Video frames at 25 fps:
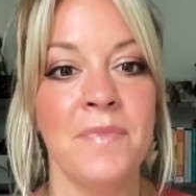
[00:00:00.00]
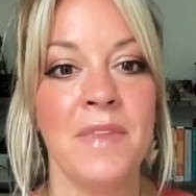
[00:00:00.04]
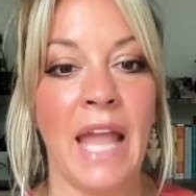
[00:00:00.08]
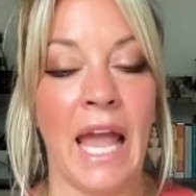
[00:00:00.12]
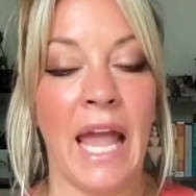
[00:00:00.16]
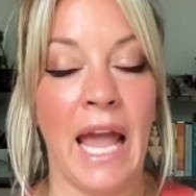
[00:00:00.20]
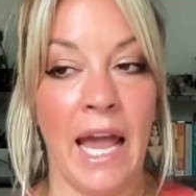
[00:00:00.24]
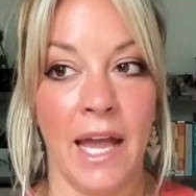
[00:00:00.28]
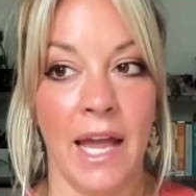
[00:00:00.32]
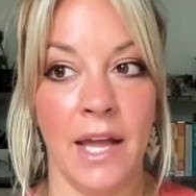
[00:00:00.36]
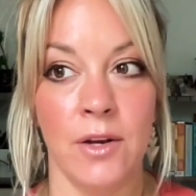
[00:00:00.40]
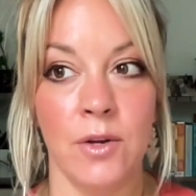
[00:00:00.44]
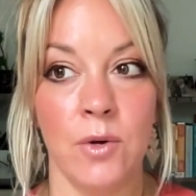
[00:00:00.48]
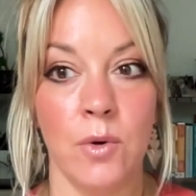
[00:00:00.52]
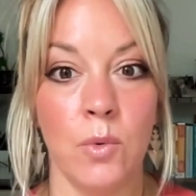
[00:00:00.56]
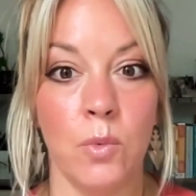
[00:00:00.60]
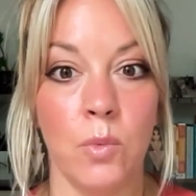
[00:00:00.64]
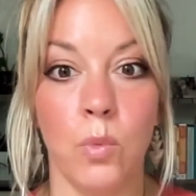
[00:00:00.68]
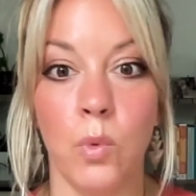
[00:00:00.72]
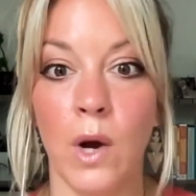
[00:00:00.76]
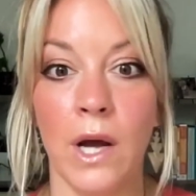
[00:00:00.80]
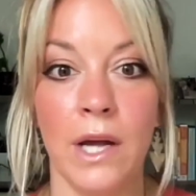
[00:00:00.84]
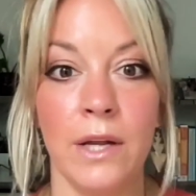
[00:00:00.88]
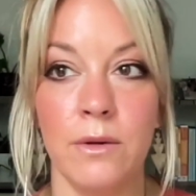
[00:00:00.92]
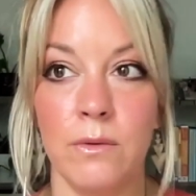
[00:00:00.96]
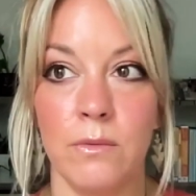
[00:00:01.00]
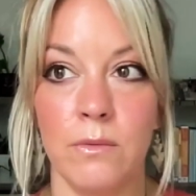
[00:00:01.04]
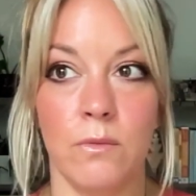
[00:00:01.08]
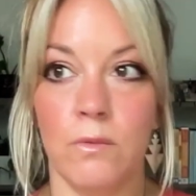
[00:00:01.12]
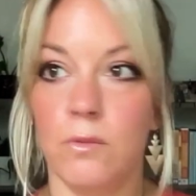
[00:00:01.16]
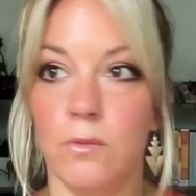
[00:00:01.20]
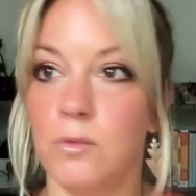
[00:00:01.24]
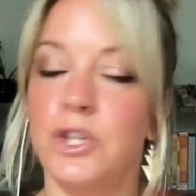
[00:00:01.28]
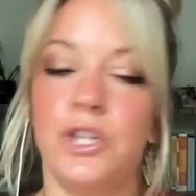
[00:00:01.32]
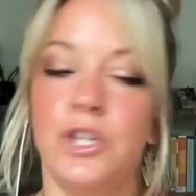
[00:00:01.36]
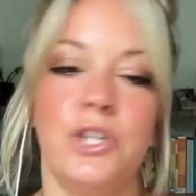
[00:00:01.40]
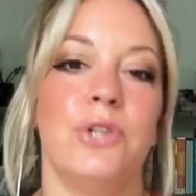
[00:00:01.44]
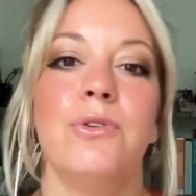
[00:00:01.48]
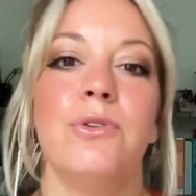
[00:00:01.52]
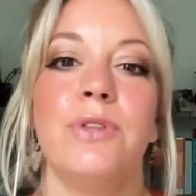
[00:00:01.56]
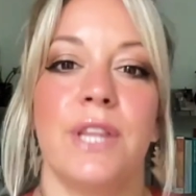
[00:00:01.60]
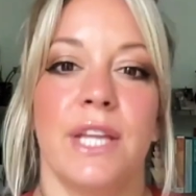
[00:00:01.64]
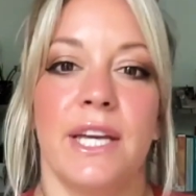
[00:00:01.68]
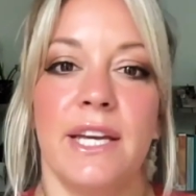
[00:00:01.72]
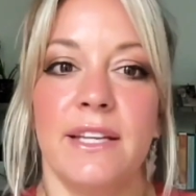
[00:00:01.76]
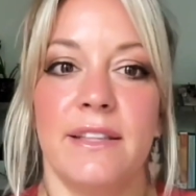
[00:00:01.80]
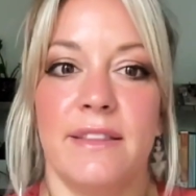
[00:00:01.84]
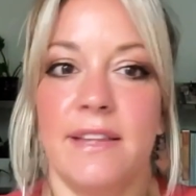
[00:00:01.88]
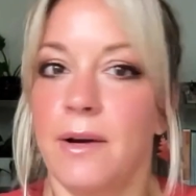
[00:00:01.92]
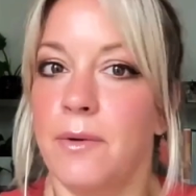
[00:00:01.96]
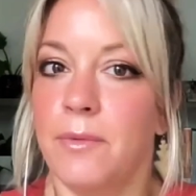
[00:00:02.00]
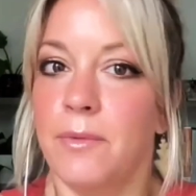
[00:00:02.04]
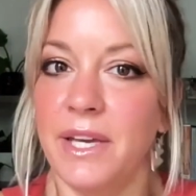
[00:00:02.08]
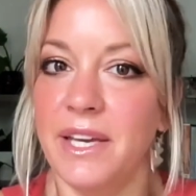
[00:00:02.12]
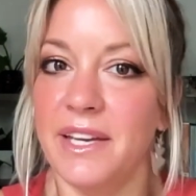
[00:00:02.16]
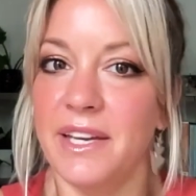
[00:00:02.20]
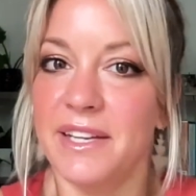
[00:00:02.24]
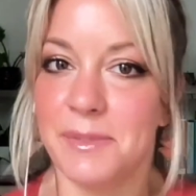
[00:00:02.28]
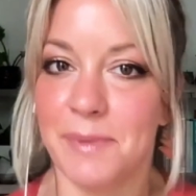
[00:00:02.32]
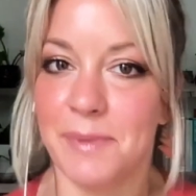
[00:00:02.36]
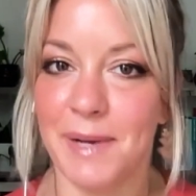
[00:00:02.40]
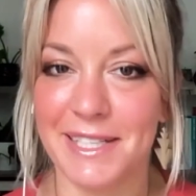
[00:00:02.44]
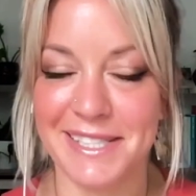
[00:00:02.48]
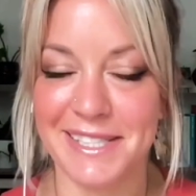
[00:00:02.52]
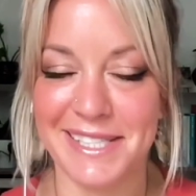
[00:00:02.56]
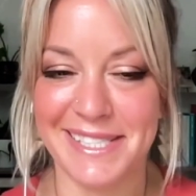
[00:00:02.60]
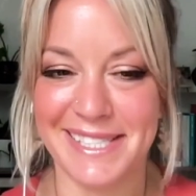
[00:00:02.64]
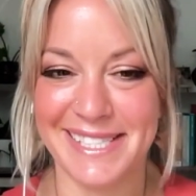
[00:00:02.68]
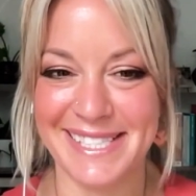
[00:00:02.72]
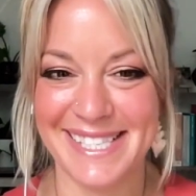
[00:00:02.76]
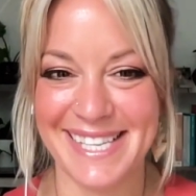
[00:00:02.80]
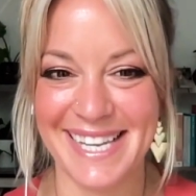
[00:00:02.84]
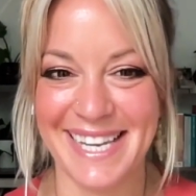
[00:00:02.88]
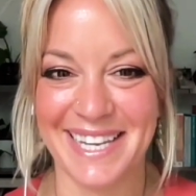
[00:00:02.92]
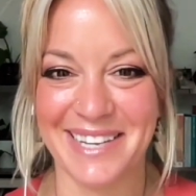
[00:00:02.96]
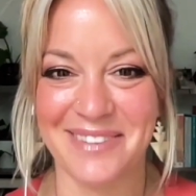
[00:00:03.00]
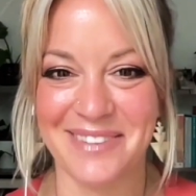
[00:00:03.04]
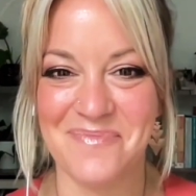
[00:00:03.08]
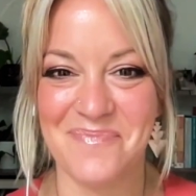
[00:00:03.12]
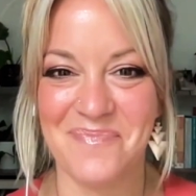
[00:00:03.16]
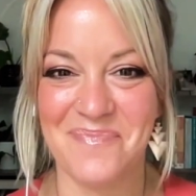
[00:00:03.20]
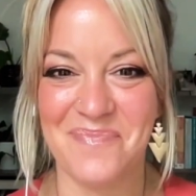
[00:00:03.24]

And what would you think that we expected to see?